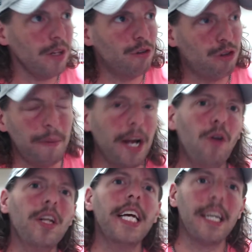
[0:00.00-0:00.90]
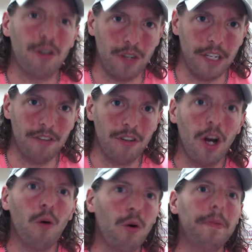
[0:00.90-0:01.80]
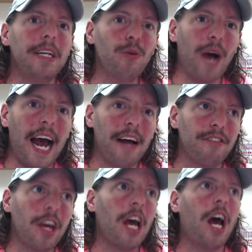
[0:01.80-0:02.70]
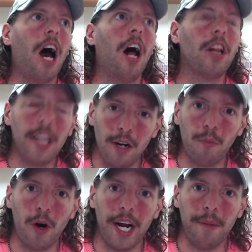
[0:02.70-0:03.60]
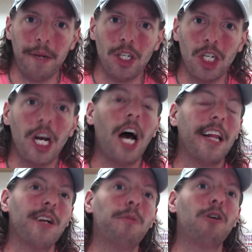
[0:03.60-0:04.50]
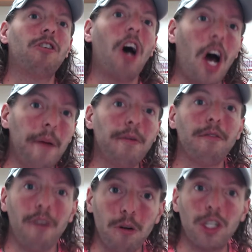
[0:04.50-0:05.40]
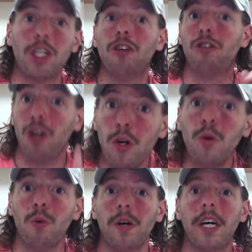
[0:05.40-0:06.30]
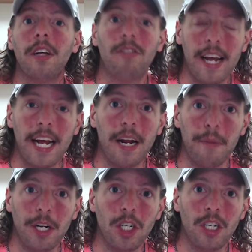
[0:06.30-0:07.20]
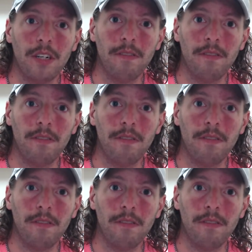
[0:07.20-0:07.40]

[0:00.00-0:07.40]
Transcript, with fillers: So my only increase would be to ask a little more animation, a little more time devotion to said animation.